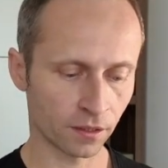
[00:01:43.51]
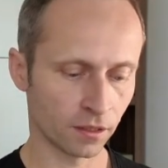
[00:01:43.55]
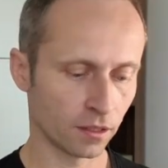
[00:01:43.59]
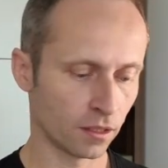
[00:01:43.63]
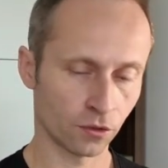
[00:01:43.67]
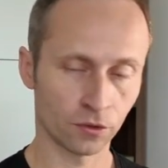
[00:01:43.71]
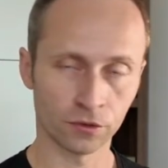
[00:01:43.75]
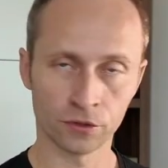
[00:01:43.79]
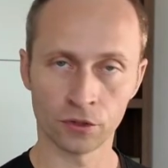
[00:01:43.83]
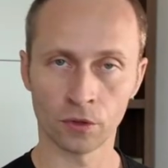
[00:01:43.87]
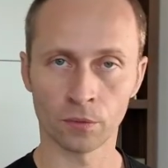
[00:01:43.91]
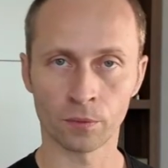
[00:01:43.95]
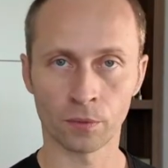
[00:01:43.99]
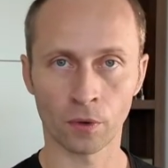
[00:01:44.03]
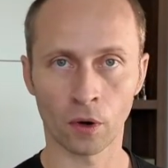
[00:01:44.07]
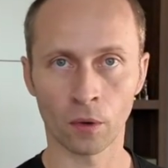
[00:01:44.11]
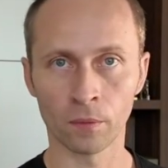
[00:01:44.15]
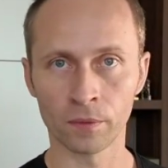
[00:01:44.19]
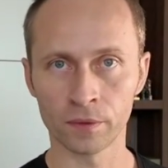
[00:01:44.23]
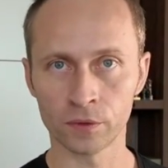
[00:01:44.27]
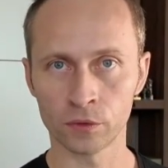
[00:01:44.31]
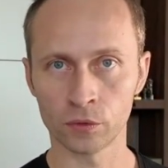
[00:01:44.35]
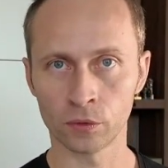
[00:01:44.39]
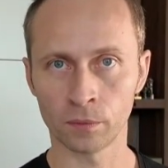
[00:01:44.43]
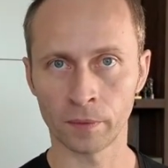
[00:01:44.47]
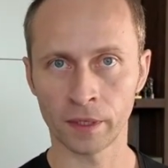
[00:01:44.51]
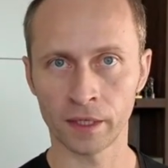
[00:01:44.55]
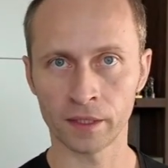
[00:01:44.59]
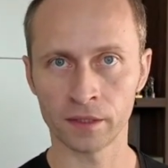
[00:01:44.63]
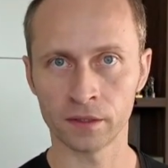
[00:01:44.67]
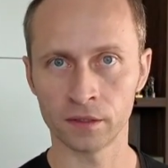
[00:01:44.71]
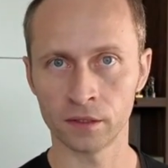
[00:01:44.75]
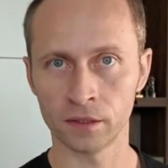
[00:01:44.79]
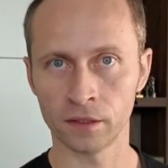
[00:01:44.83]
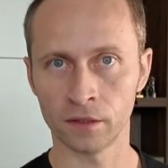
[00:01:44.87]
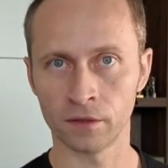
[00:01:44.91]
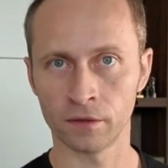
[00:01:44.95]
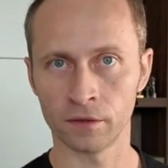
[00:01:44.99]
So it's no problem to make
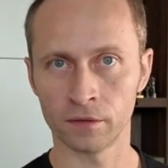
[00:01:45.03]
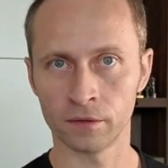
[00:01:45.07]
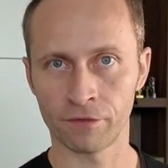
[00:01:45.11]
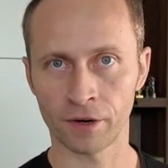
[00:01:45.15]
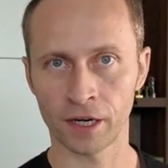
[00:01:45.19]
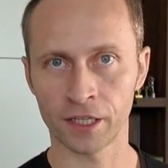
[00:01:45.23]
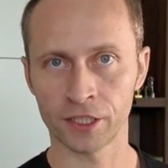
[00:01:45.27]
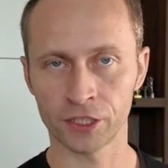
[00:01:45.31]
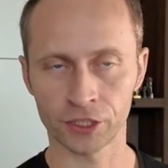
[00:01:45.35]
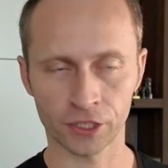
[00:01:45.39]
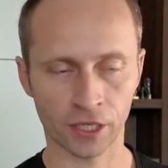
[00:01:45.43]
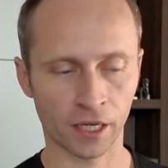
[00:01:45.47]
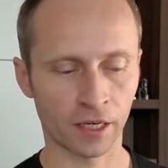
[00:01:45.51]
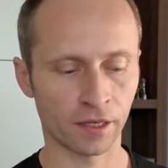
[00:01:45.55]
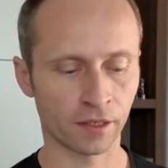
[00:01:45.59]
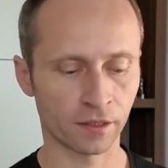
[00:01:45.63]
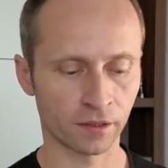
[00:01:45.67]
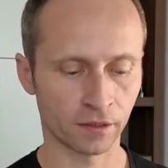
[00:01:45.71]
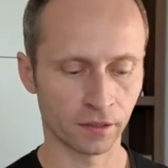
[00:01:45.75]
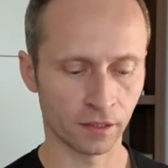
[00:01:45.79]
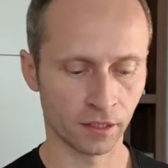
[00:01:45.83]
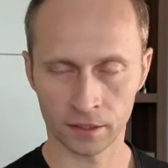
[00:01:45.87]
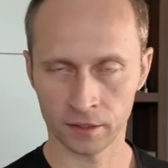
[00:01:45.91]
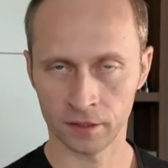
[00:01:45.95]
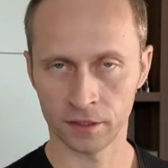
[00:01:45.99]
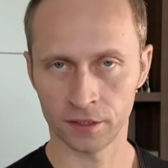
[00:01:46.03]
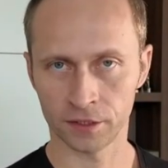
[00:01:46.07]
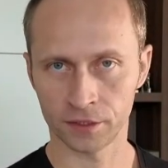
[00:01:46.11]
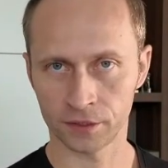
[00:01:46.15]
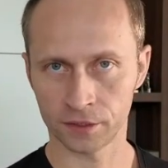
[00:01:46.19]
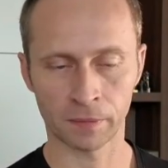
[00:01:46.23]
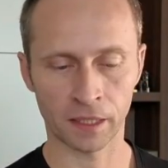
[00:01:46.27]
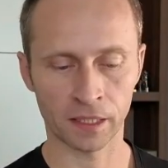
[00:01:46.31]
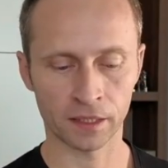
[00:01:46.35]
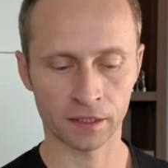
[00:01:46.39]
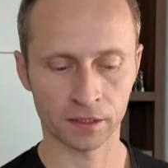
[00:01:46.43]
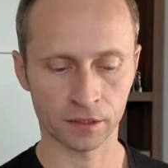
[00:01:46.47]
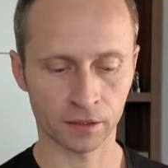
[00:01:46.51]
the fresh air in this
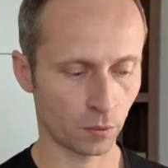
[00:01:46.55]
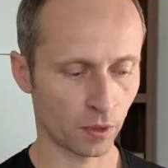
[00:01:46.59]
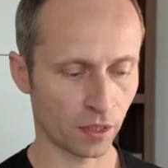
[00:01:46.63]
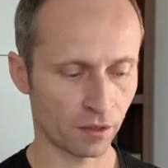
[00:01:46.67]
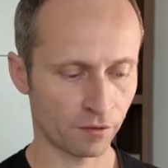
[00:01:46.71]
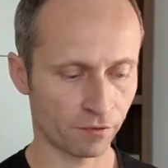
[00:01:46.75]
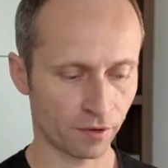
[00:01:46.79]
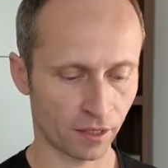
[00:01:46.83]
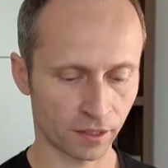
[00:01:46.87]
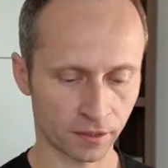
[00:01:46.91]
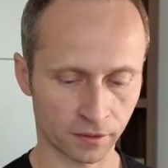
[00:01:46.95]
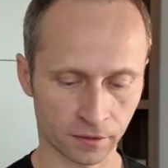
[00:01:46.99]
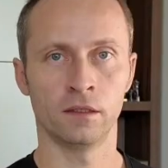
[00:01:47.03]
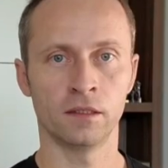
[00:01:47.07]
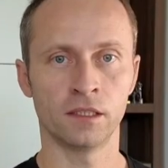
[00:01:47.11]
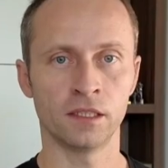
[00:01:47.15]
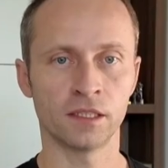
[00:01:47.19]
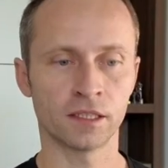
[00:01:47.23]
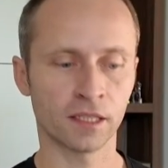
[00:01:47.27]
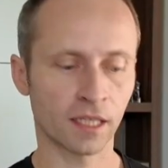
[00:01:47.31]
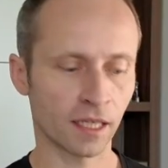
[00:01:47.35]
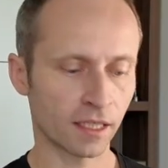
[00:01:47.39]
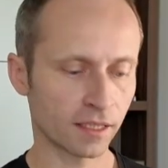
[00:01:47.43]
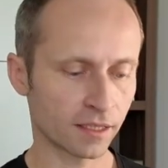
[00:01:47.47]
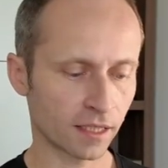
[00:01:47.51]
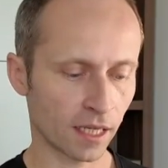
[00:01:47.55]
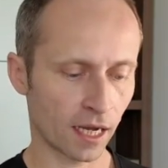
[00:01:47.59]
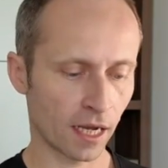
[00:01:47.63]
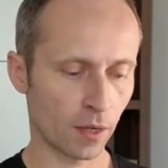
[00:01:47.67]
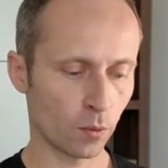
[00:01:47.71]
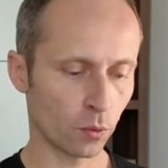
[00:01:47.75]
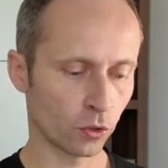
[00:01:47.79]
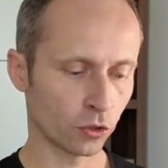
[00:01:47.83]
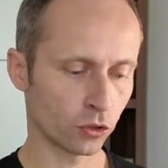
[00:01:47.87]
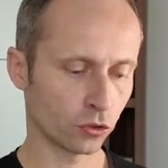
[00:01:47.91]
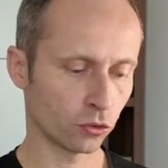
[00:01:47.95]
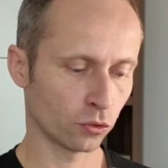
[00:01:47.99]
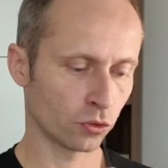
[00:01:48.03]
space very fast. In this case, I
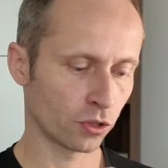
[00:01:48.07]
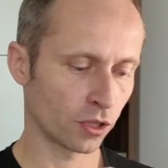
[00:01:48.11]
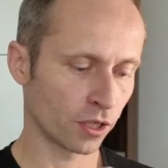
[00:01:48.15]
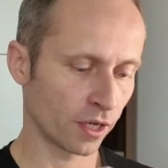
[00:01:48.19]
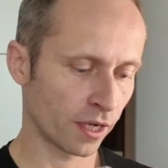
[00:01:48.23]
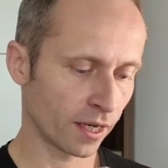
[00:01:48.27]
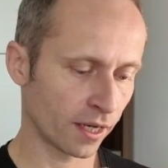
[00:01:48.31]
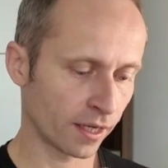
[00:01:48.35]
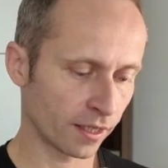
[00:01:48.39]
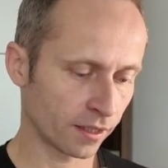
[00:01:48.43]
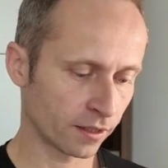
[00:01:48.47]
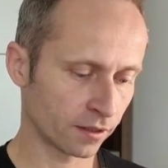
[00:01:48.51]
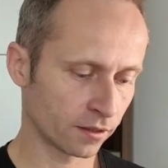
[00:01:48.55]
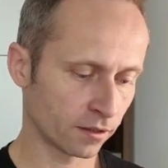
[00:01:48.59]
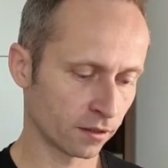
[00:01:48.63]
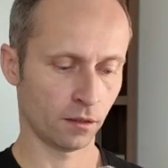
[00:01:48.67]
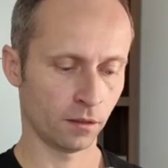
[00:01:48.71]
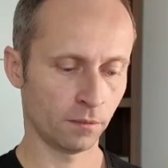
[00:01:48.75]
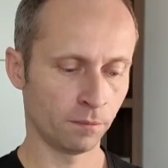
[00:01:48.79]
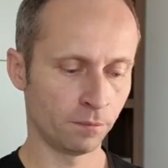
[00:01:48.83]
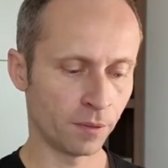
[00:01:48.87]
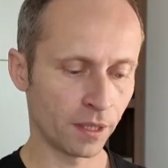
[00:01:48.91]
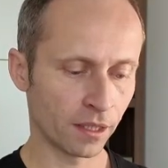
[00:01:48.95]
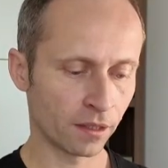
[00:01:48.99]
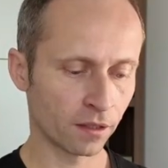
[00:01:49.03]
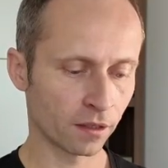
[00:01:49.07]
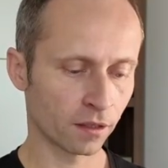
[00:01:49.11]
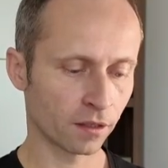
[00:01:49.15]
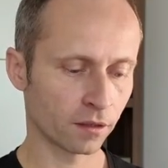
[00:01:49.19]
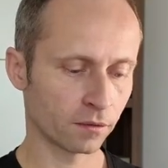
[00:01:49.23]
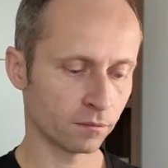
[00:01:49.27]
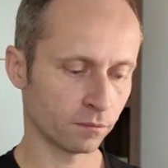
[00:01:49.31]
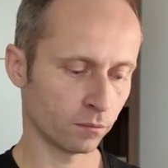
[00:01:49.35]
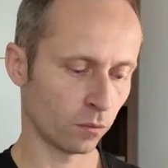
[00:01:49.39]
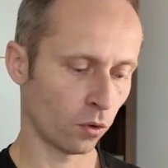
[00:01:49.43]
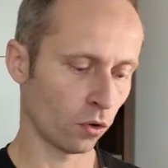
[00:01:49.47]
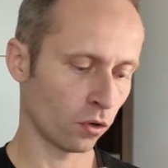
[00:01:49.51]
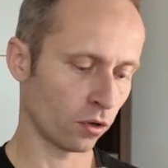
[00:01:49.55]
want to create the bigger,
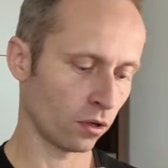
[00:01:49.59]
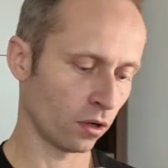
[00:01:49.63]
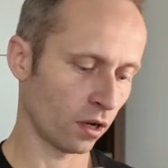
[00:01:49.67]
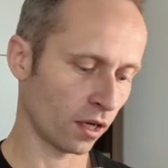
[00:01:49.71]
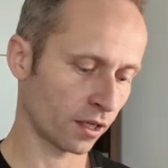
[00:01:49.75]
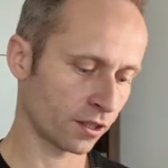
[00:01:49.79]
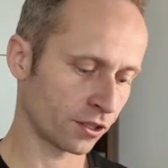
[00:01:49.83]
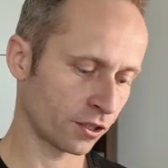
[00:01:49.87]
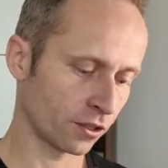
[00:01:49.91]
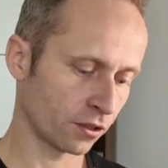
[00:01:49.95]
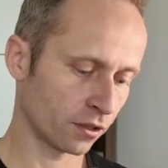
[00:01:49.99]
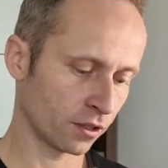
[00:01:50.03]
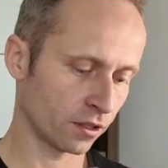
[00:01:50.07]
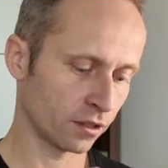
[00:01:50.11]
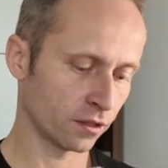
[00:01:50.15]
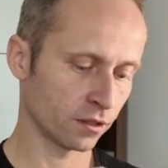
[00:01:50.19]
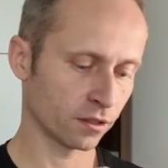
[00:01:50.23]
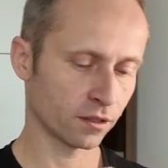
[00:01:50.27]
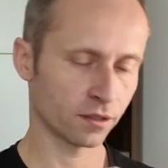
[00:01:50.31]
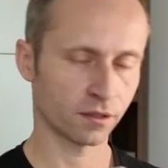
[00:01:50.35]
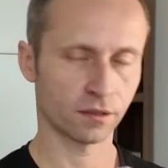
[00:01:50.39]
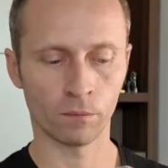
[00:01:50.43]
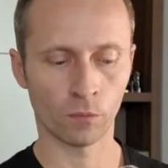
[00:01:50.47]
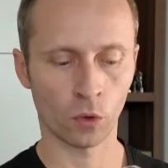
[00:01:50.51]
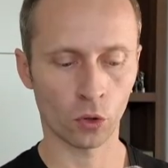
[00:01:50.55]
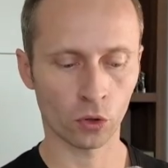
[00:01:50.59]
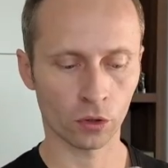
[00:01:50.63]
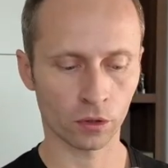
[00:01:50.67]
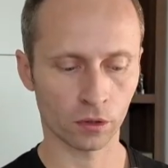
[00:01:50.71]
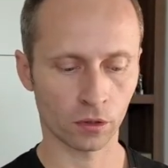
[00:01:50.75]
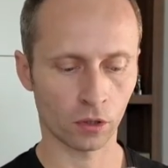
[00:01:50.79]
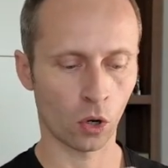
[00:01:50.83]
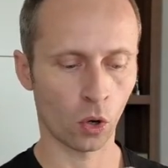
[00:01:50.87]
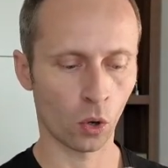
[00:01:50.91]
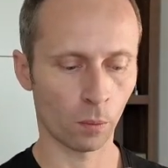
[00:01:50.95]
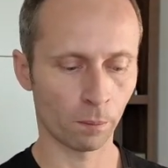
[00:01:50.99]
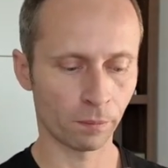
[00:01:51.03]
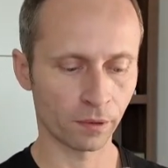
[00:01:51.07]
more luxurious, more
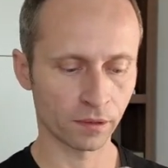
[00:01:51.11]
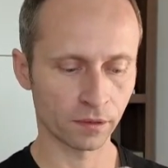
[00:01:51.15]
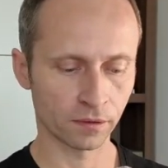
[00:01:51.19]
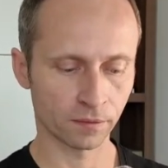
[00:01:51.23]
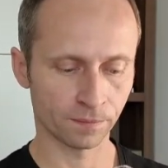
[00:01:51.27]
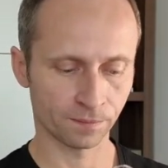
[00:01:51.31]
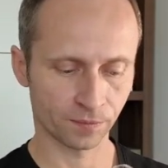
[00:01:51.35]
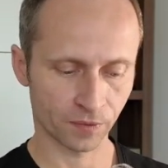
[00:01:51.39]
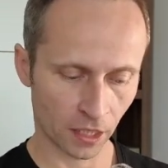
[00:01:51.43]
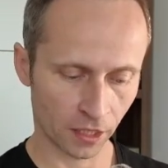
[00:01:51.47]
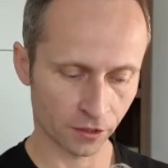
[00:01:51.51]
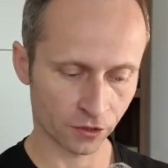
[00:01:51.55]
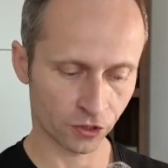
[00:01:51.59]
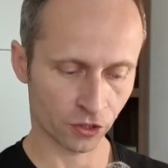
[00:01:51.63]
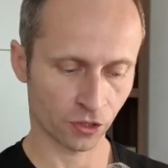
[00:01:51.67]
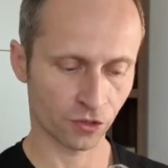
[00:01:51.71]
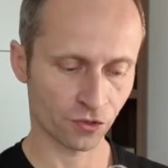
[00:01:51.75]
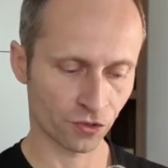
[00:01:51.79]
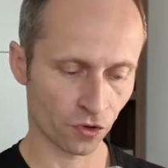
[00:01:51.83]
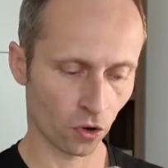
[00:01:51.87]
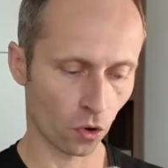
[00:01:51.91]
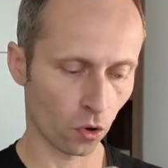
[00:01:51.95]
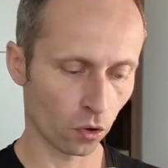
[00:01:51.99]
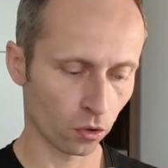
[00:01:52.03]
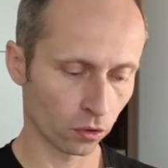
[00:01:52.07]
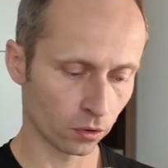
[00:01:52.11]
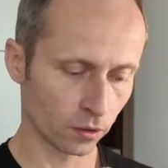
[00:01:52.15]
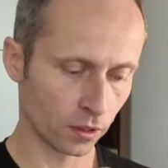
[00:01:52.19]
open entrance hall.